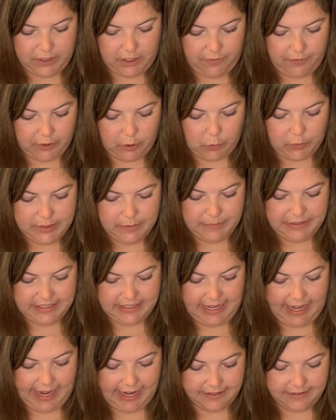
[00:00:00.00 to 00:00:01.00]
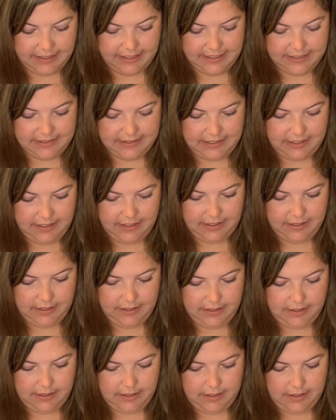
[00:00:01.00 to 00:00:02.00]
called the Christmas Cactus
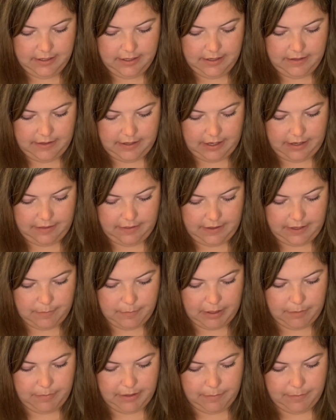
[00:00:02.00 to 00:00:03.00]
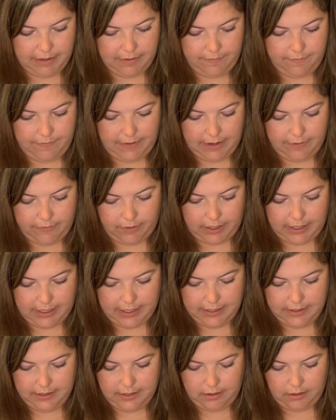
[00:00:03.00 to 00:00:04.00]
that I think might be my
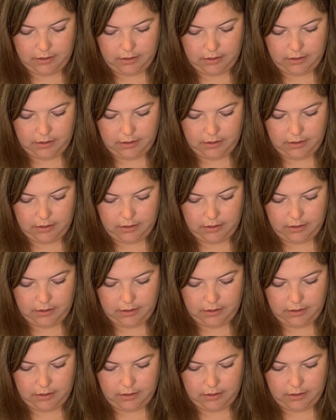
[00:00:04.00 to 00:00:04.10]
favorite.